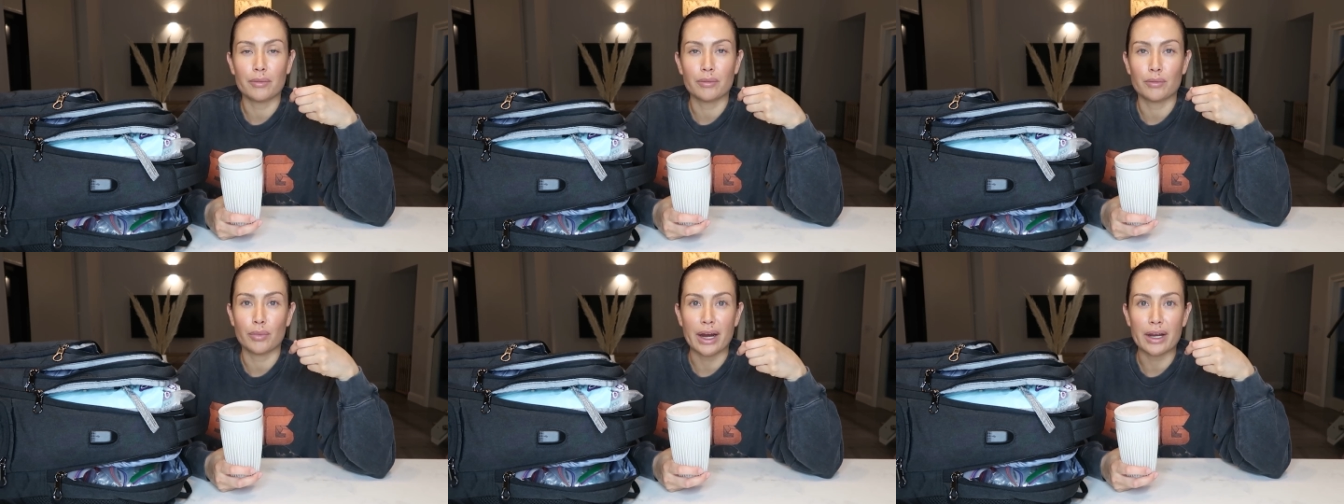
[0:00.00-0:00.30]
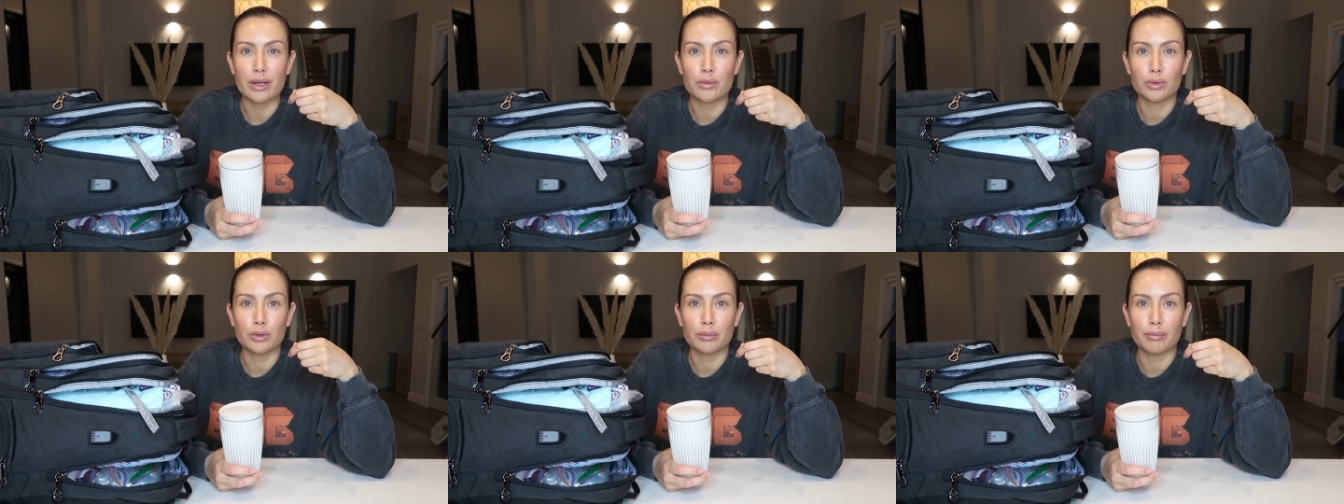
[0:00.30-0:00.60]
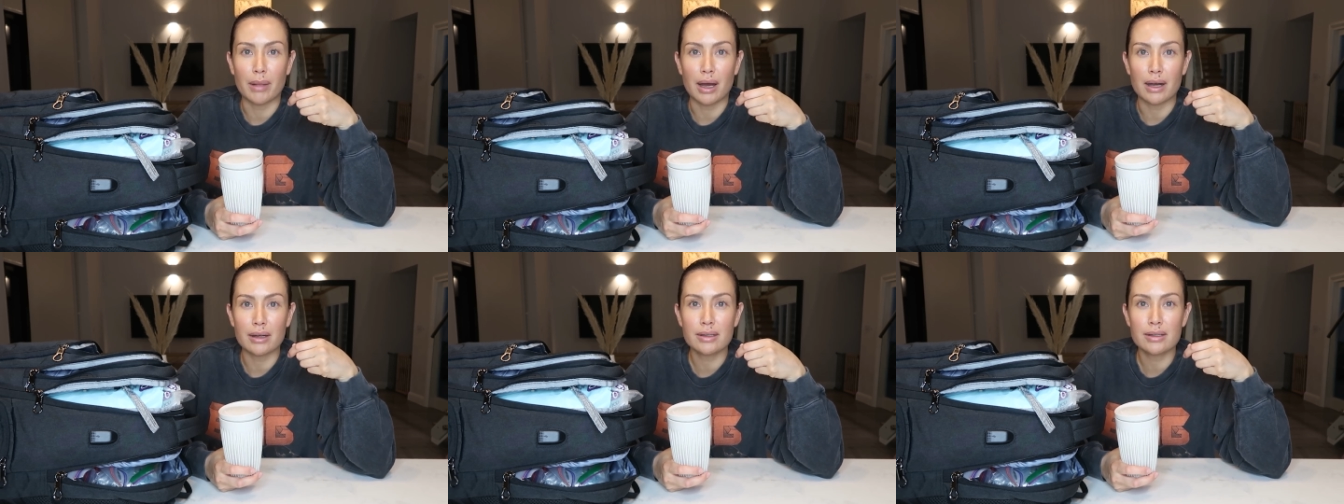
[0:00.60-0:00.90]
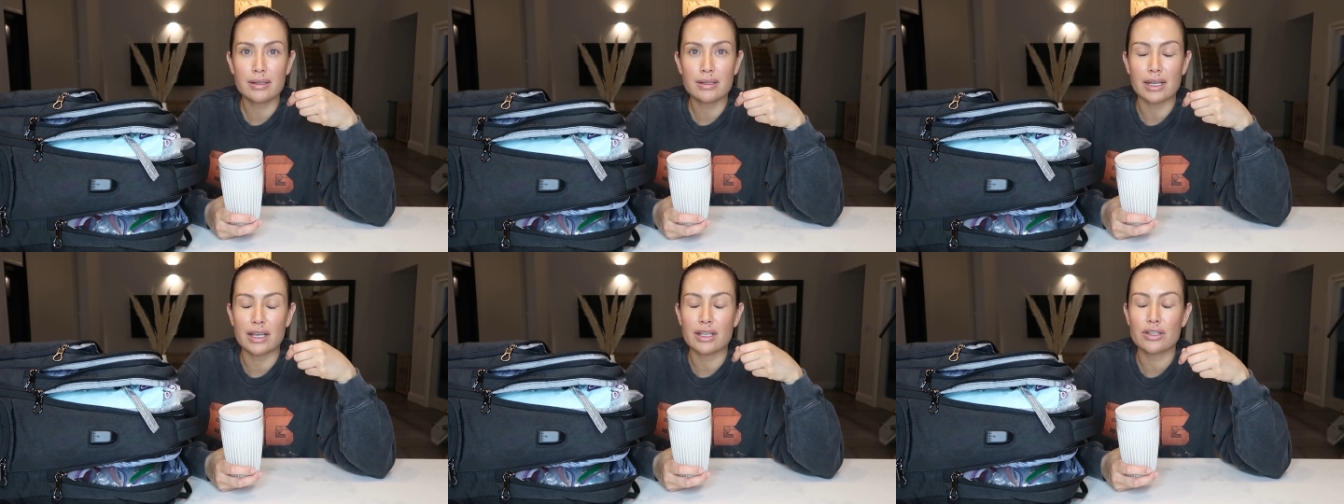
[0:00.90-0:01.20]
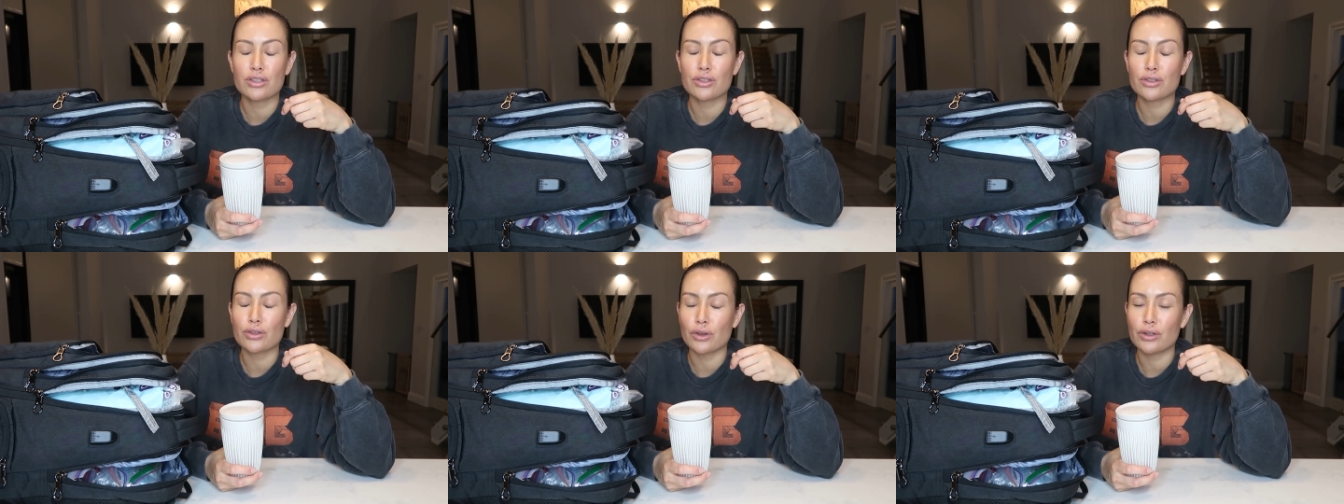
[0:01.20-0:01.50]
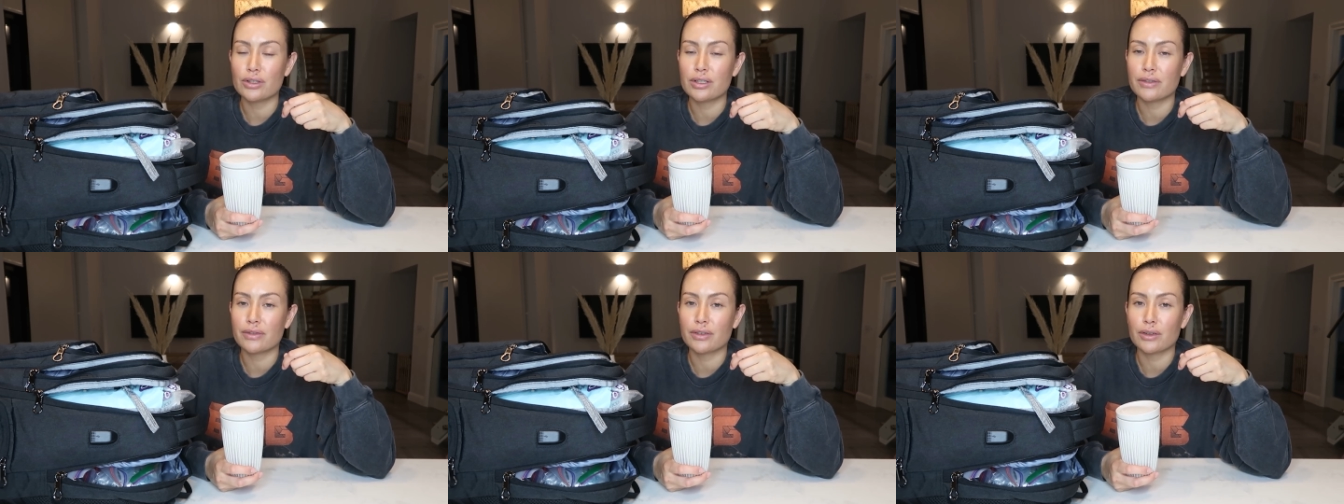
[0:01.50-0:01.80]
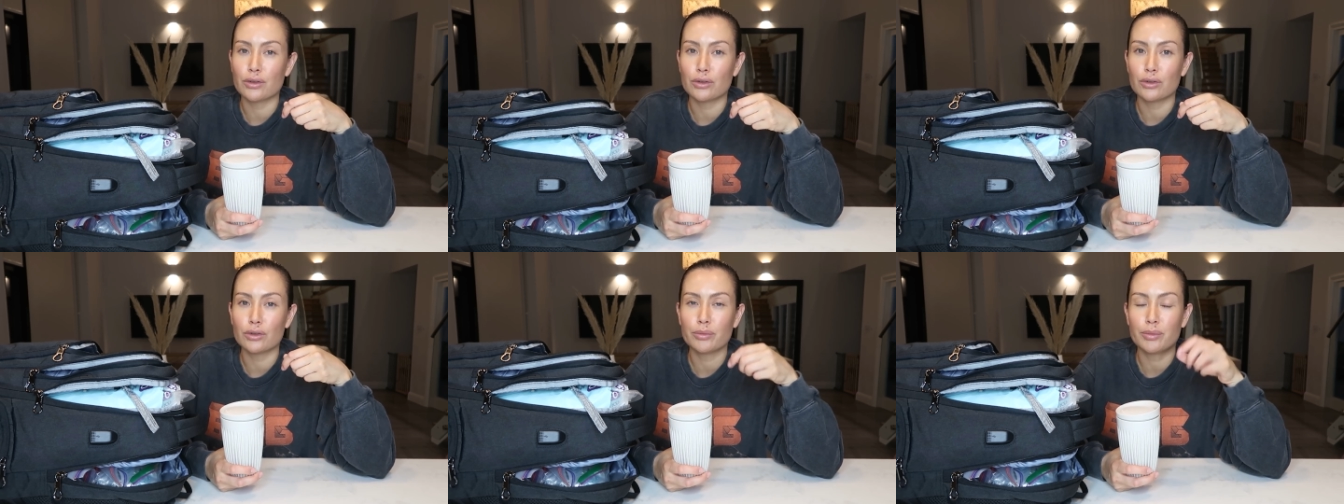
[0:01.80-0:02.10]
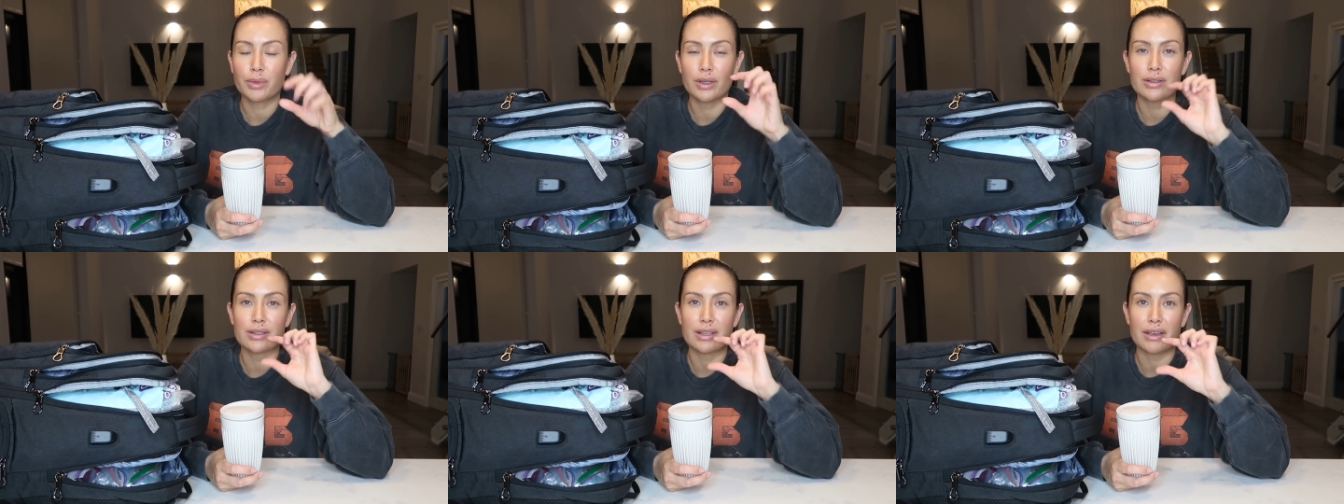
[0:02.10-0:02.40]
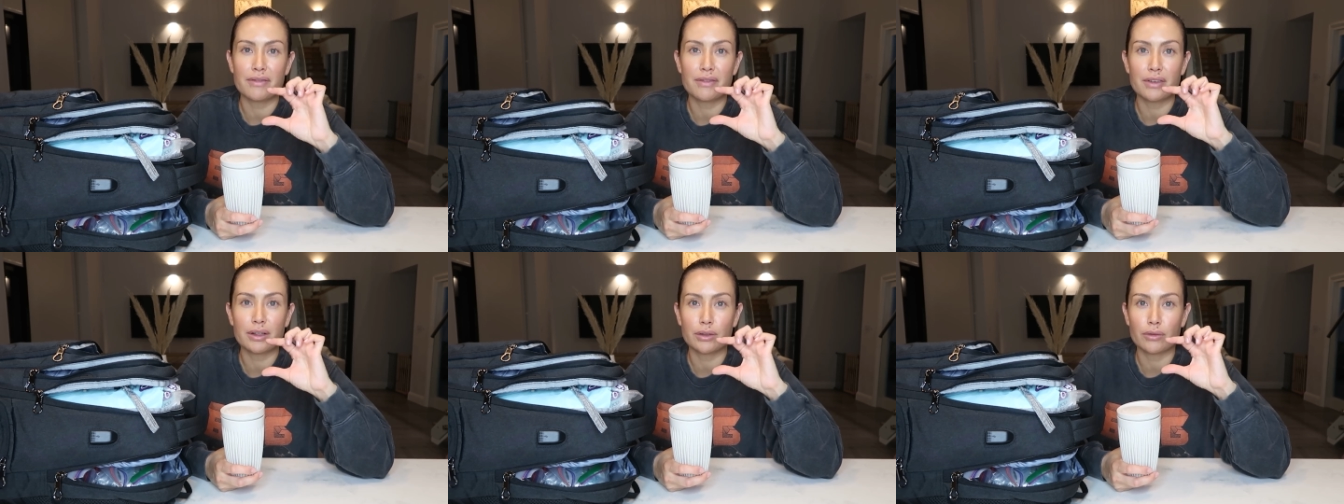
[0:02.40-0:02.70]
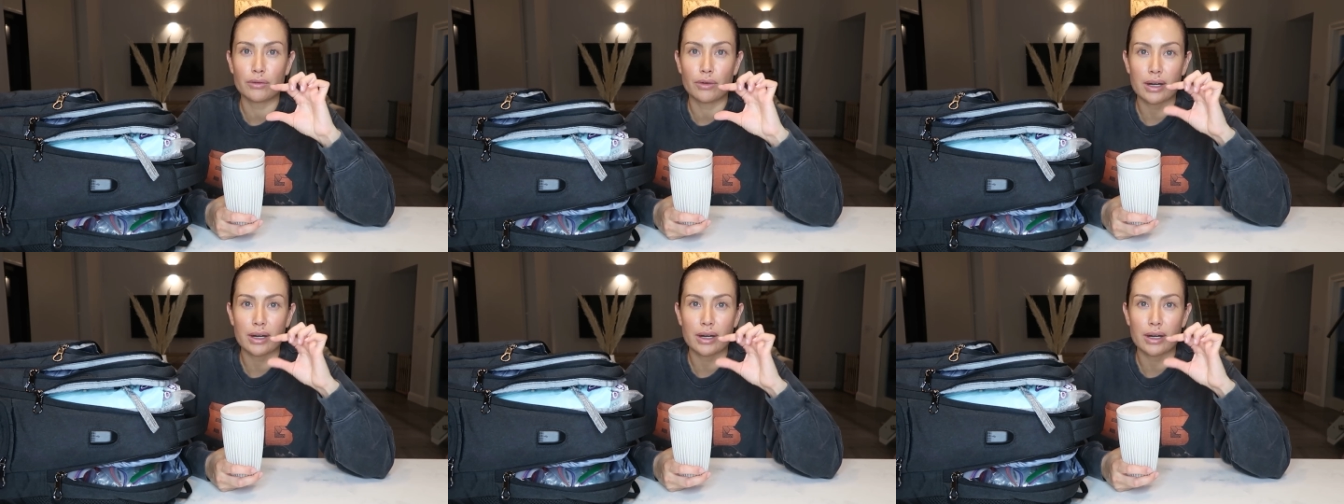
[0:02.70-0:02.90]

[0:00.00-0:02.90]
breakable mugs, it's so difficult because they fill it